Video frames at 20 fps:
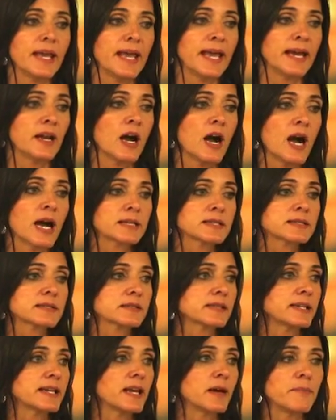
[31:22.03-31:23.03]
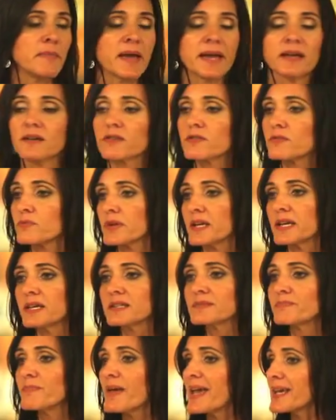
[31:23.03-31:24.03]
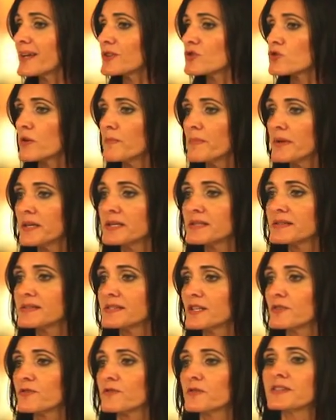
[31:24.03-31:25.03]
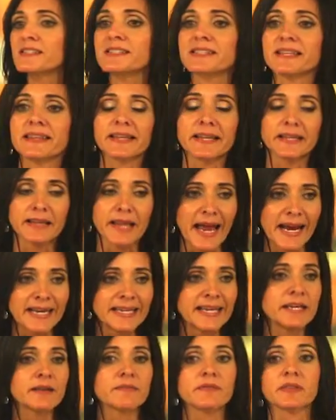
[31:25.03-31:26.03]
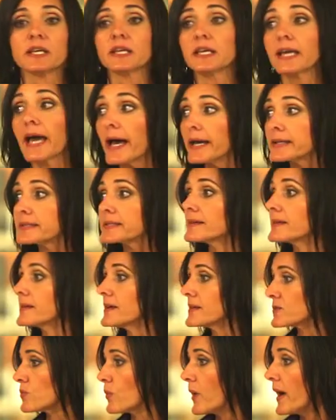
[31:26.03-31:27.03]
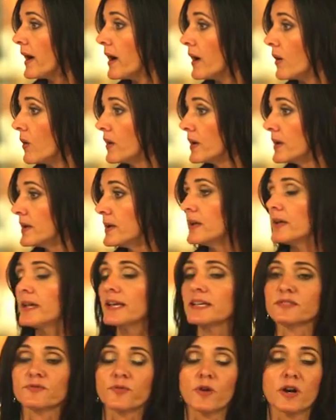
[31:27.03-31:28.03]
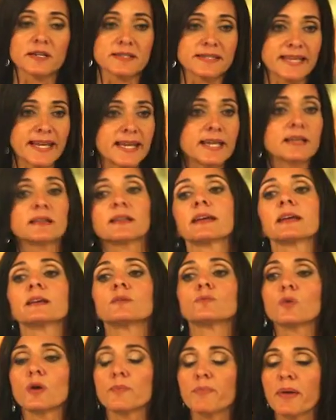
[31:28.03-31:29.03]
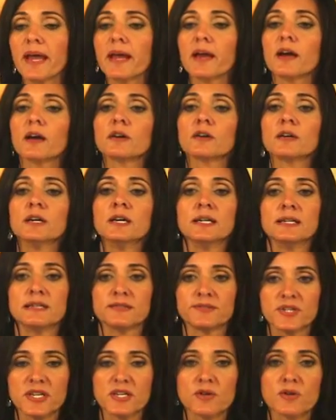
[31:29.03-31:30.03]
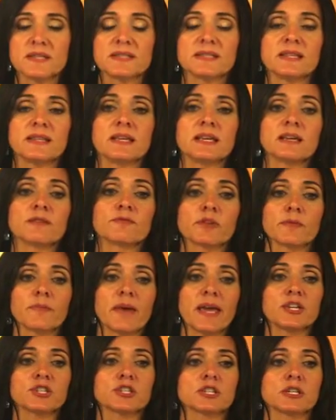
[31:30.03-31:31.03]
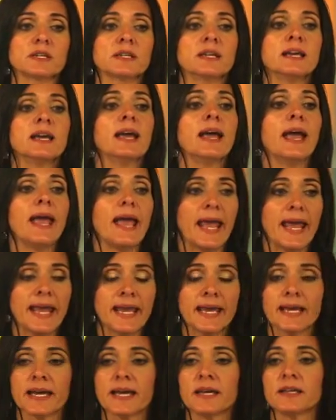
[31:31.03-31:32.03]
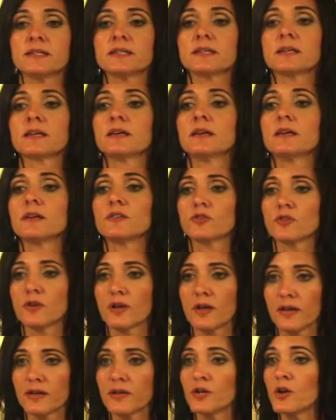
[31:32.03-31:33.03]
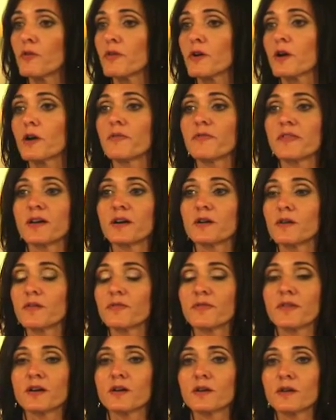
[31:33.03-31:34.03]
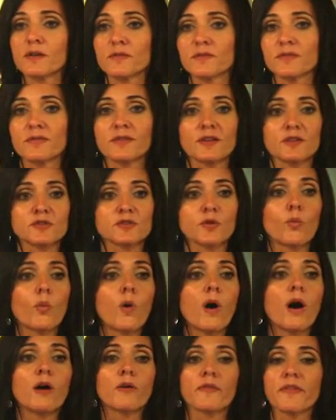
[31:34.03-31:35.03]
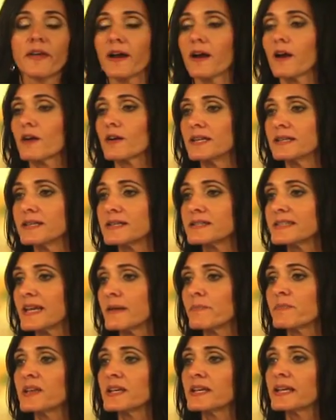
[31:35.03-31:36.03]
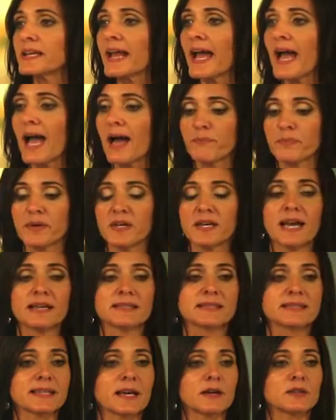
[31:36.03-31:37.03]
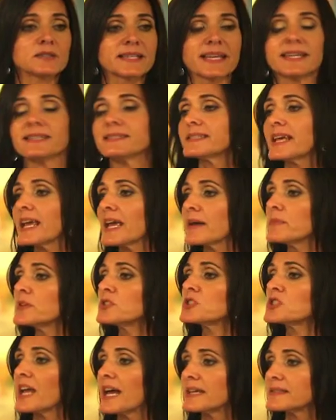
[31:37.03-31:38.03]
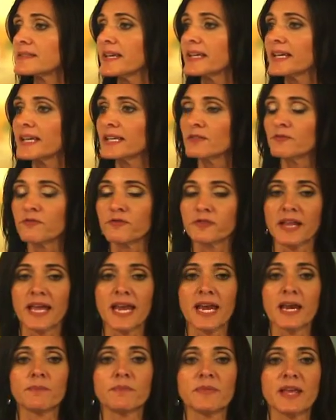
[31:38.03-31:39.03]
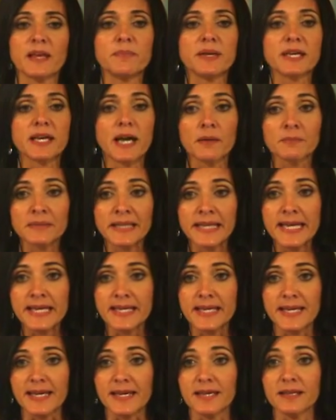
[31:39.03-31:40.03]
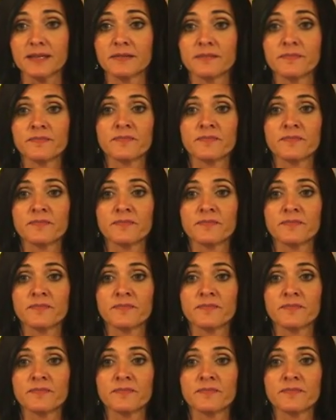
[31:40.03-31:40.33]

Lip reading: And honestly, omega-3s make a tremendous difference in the lining of the gut as well, as far as healing, repair, decreasing the inflammation, and you know, there's a wall there, and the same thing can happen. As cells get damaged, as they get inflamed, they become leaky,